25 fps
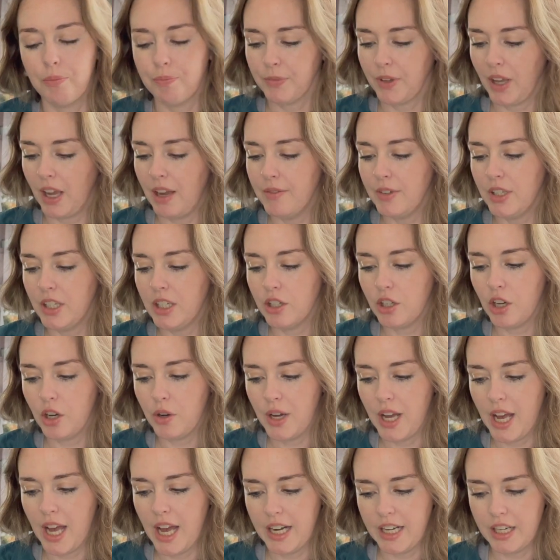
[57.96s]
I'm gonna go
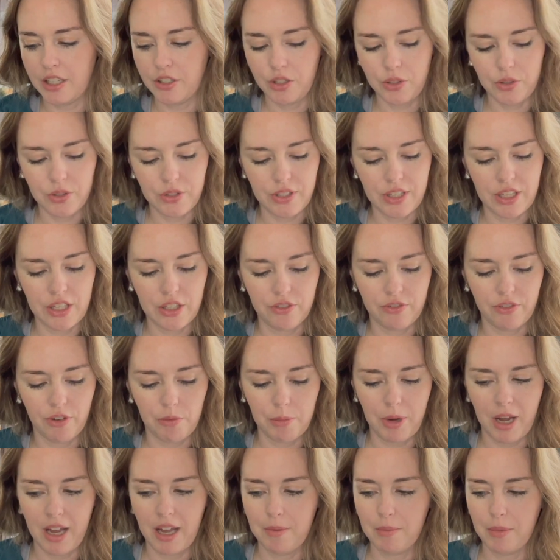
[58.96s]
ahead and use these for
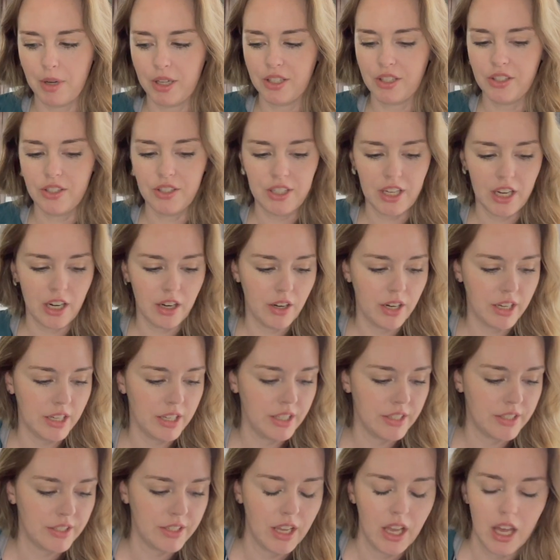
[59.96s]
my
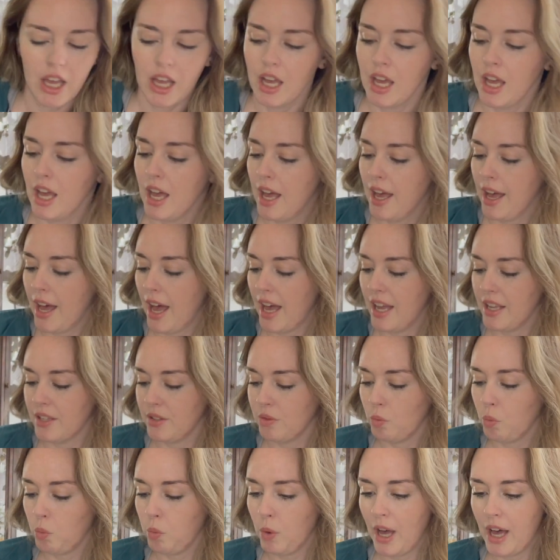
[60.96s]
Monsteras as
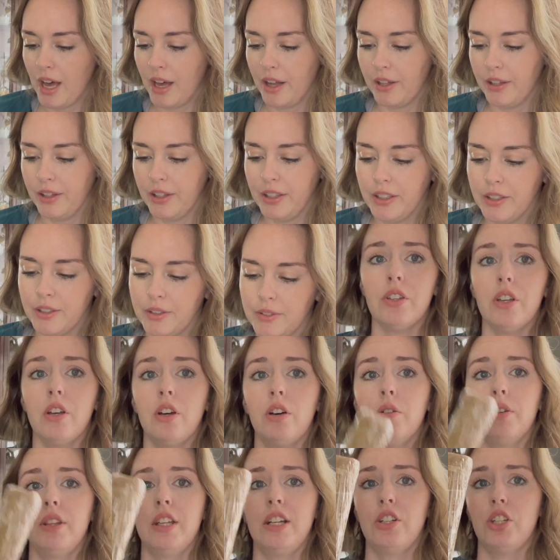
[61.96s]
well.
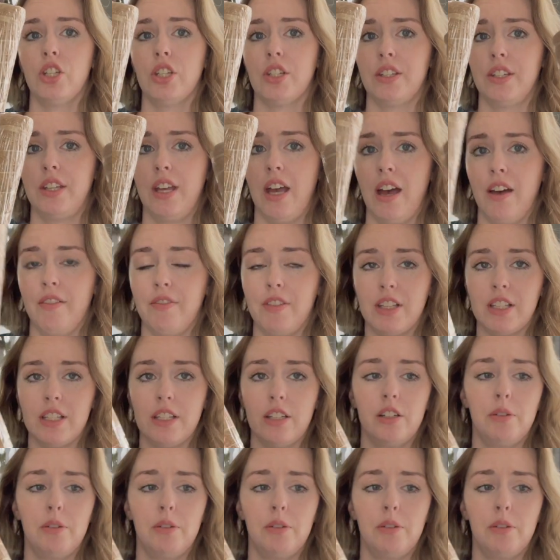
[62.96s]
So they just have these little